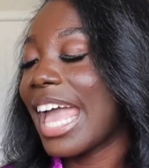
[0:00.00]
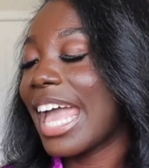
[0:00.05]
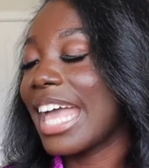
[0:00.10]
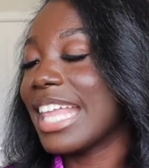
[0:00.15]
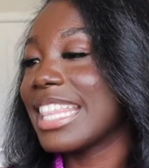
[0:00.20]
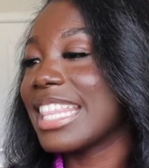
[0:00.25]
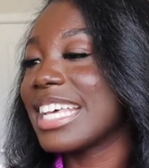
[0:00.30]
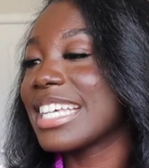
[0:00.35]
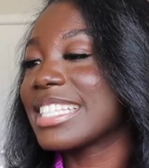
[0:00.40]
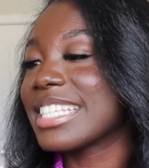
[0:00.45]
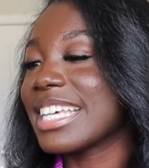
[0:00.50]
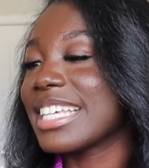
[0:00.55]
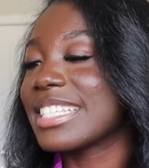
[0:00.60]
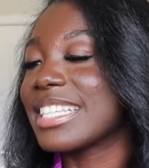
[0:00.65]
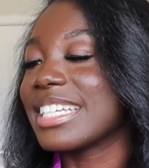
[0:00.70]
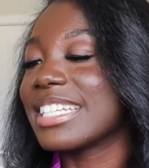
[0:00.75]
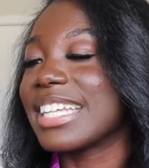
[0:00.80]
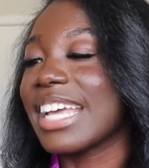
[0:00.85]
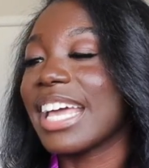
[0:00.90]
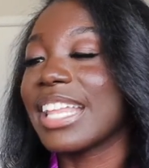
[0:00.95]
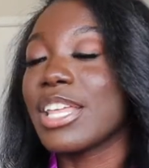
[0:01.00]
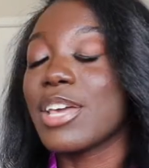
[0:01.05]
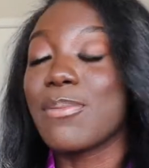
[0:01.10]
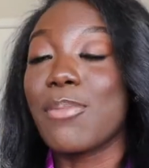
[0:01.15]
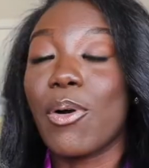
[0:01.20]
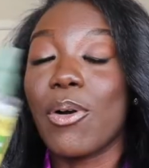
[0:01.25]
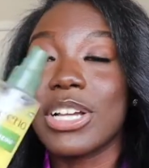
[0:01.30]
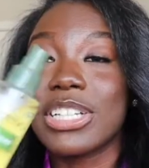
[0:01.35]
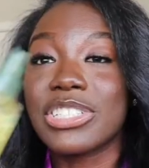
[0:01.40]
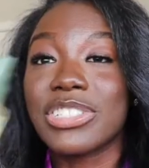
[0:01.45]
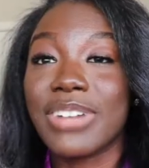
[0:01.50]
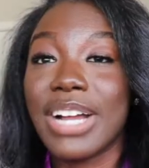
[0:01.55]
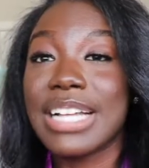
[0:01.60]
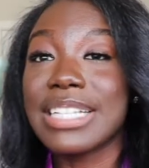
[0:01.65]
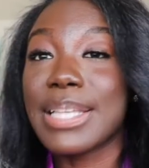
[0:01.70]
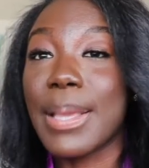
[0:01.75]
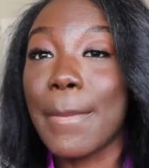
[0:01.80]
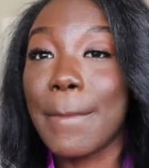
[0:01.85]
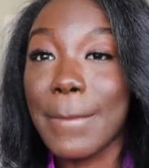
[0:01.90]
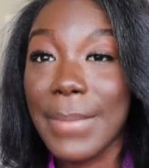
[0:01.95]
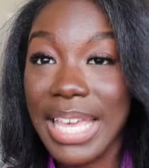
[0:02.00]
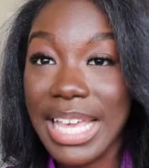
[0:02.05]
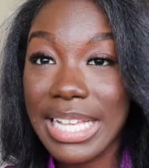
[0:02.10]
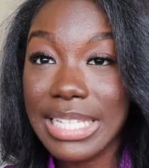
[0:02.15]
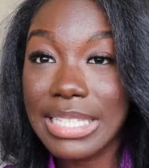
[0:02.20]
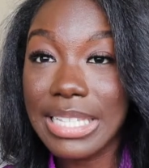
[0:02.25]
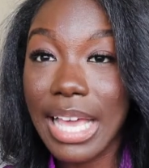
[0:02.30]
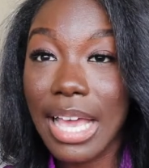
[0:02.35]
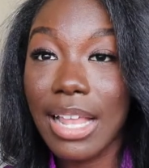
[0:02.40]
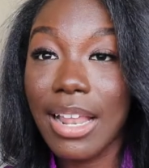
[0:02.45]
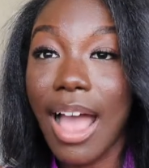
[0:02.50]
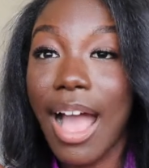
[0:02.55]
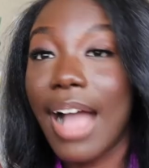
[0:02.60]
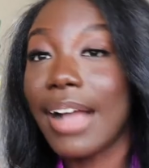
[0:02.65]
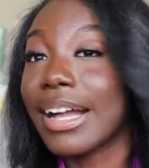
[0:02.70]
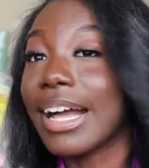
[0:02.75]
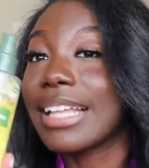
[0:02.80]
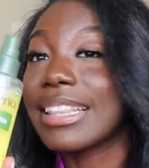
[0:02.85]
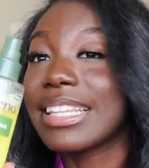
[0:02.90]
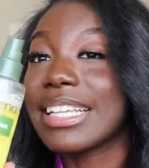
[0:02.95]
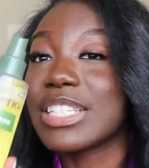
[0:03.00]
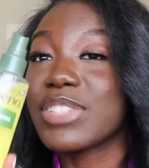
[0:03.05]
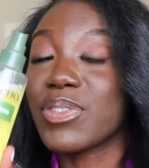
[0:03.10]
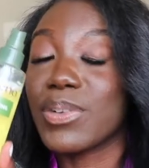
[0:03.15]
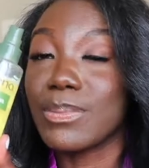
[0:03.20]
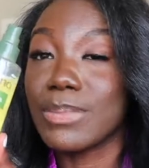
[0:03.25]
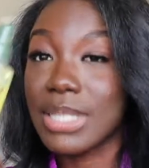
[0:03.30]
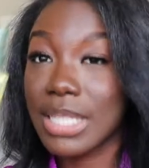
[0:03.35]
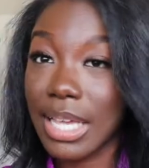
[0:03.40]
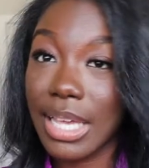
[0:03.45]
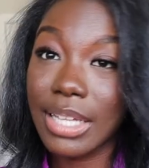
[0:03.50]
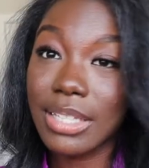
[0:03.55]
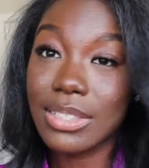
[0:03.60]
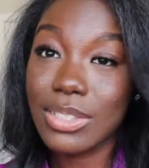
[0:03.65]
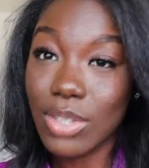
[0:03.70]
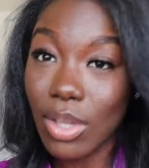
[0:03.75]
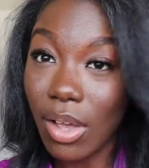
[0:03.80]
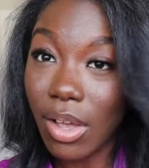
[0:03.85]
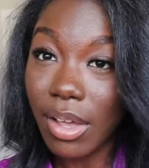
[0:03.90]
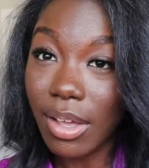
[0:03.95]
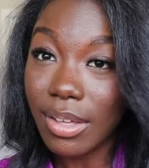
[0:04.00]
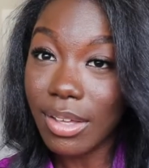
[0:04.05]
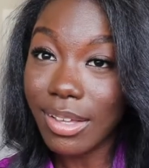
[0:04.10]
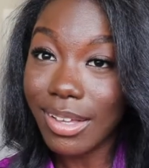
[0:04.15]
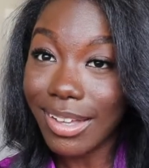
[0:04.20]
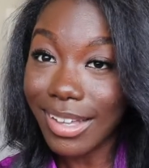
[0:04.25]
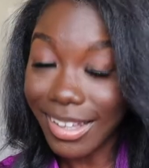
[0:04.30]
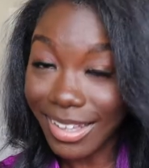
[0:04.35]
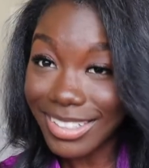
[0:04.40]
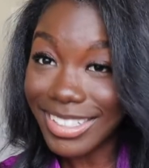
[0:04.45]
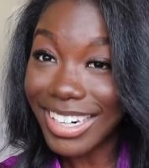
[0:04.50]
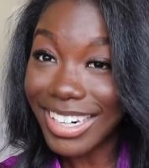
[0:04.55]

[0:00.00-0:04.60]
And this is the Daily Moisturizing Mist. And I got this from TikTok.